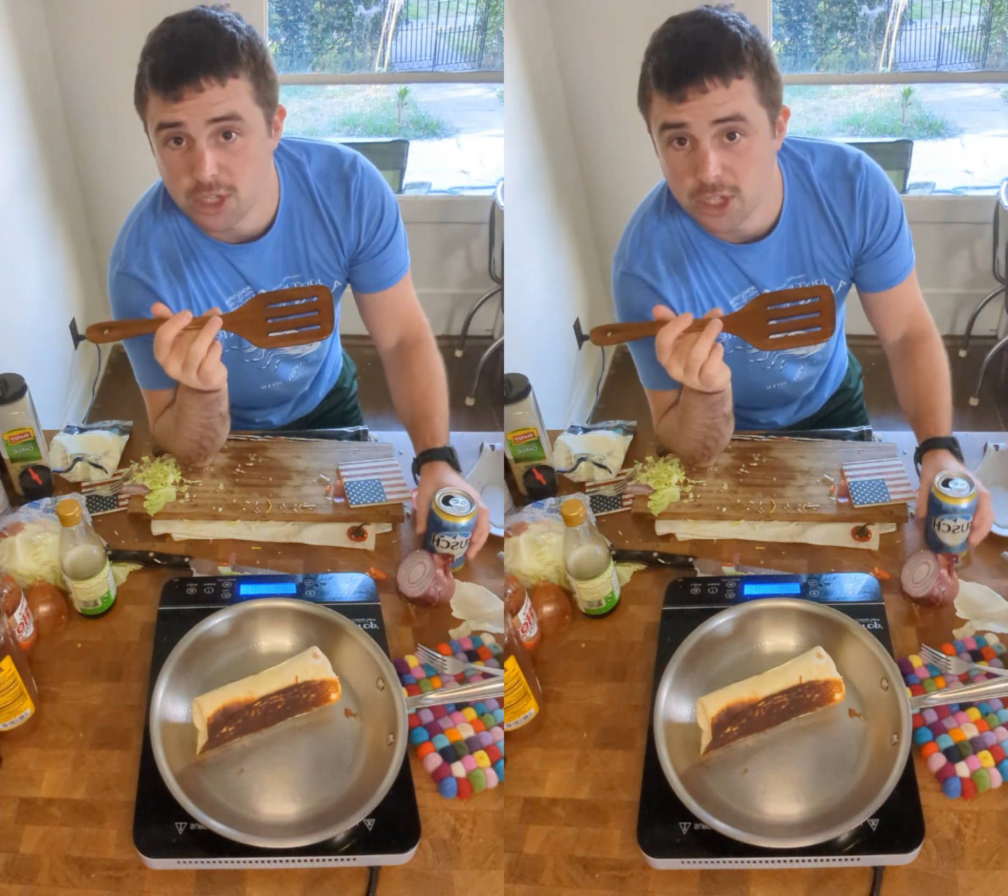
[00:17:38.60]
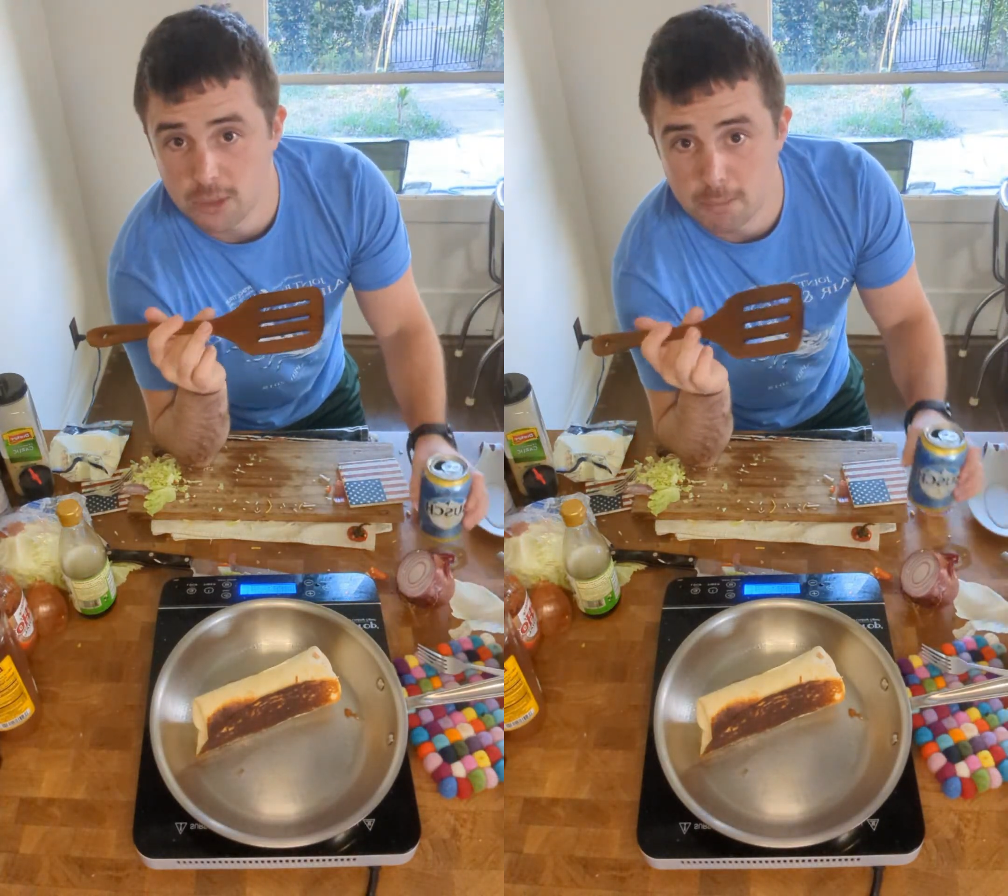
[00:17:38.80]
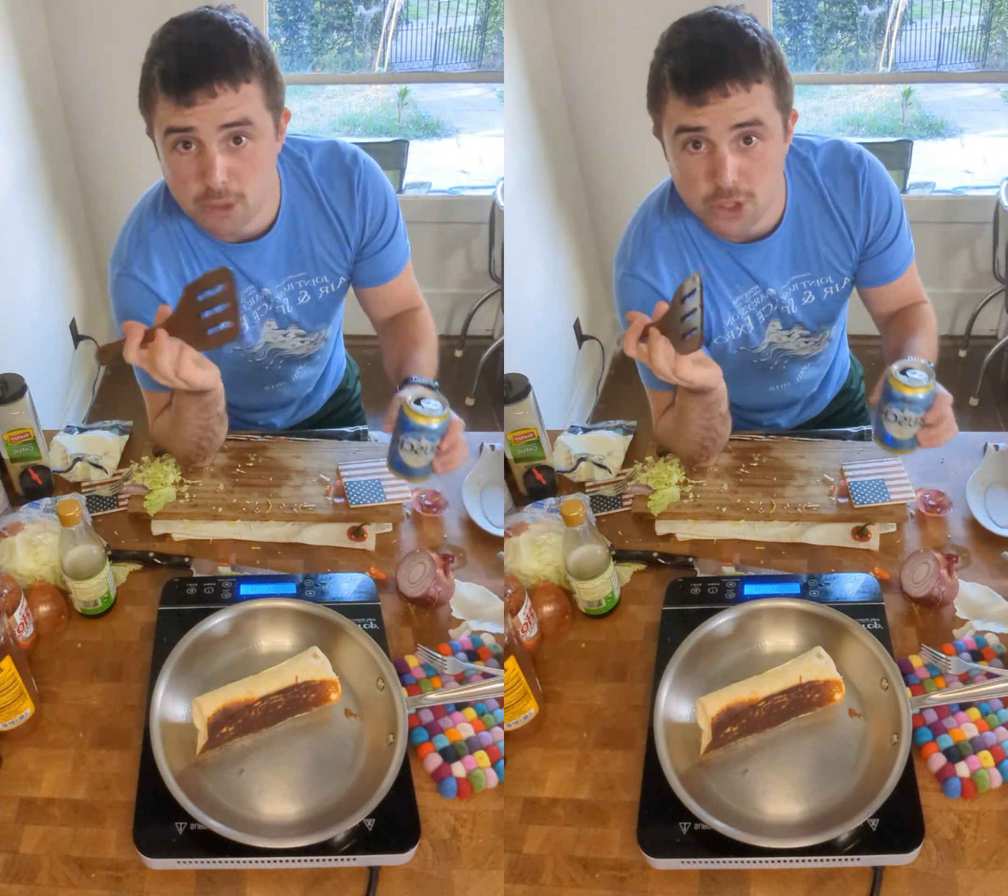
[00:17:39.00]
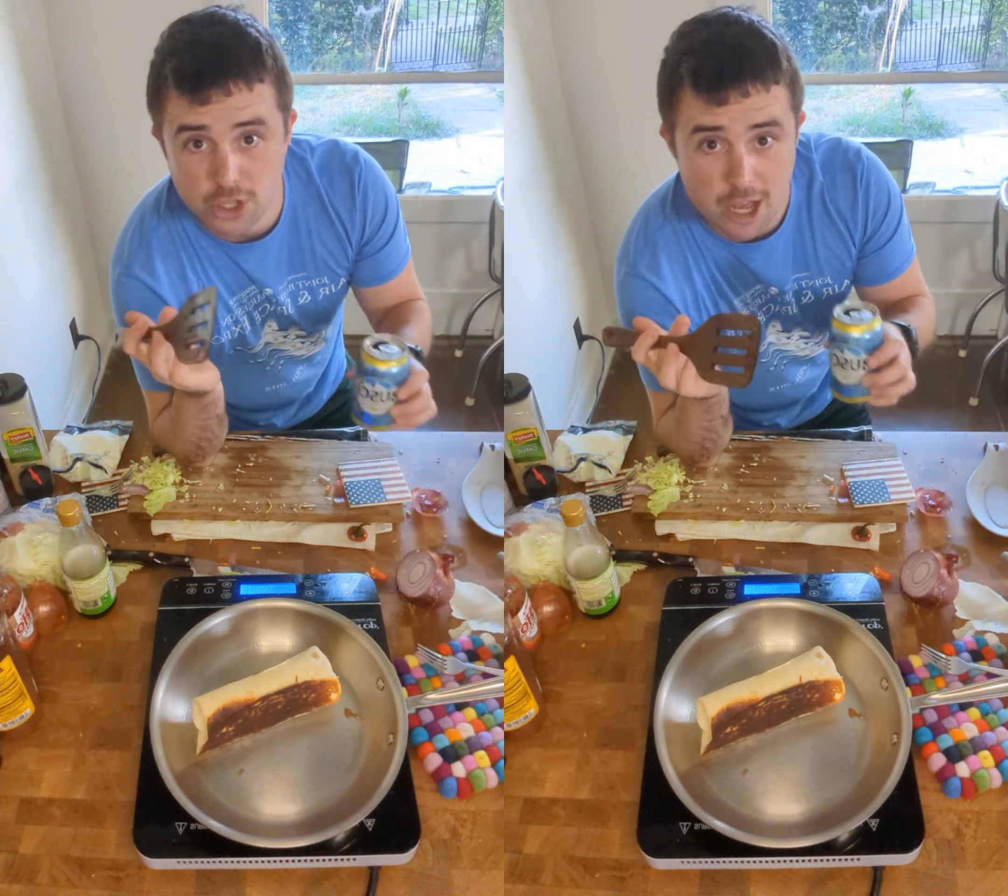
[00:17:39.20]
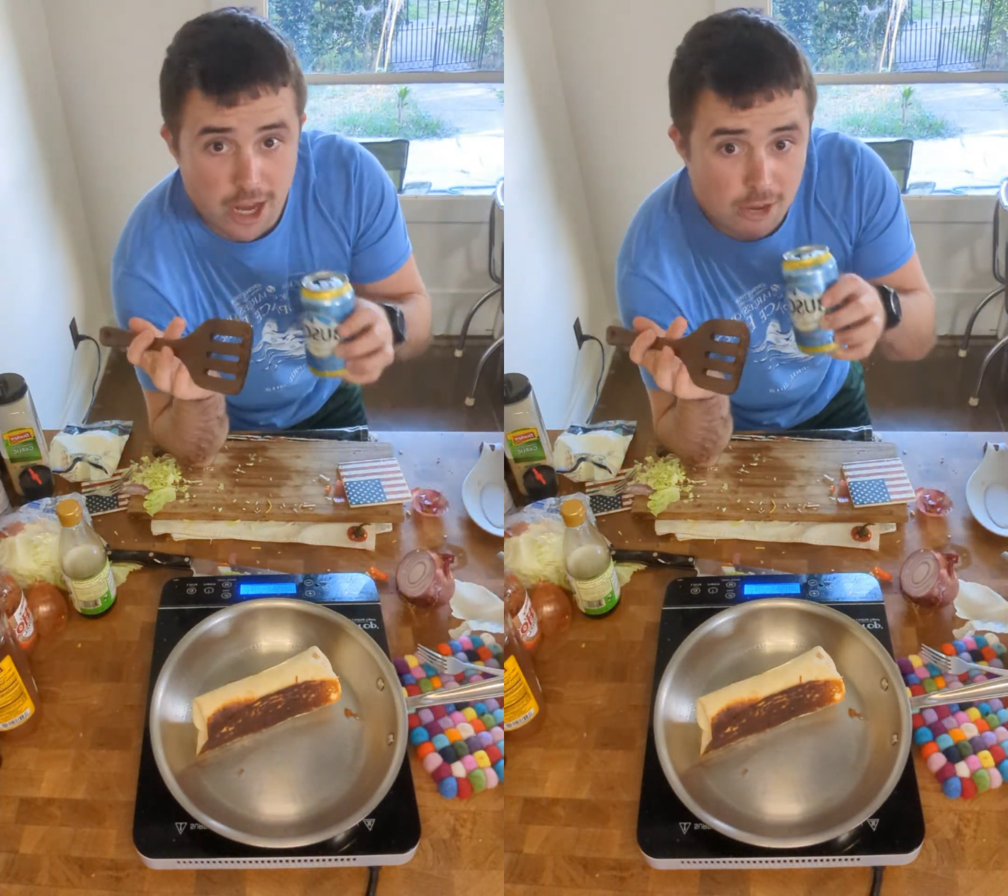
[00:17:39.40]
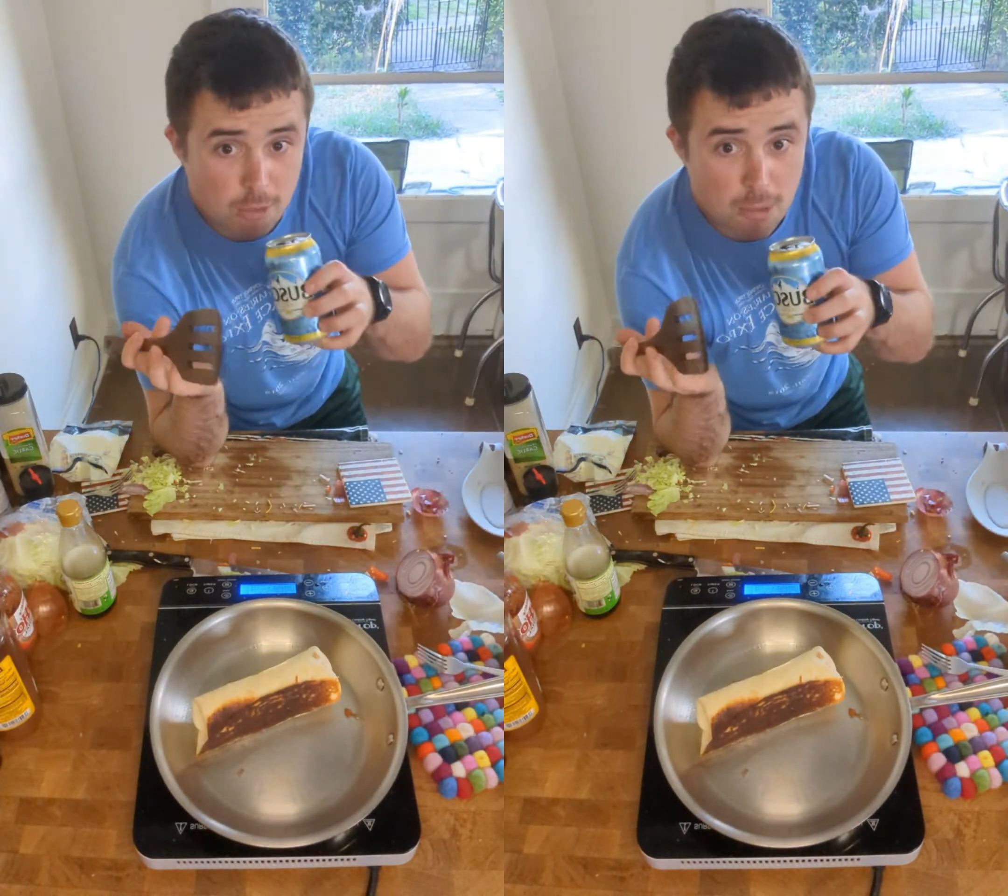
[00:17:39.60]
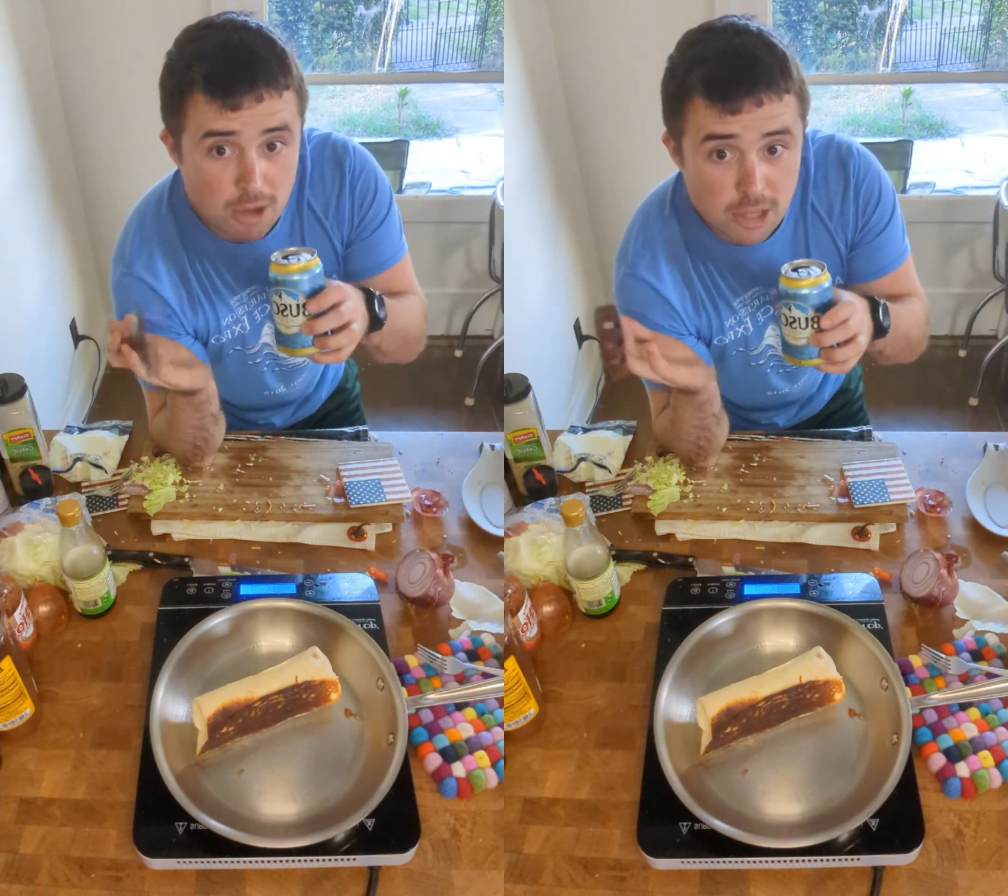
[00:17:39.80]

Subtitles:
to bush lights, but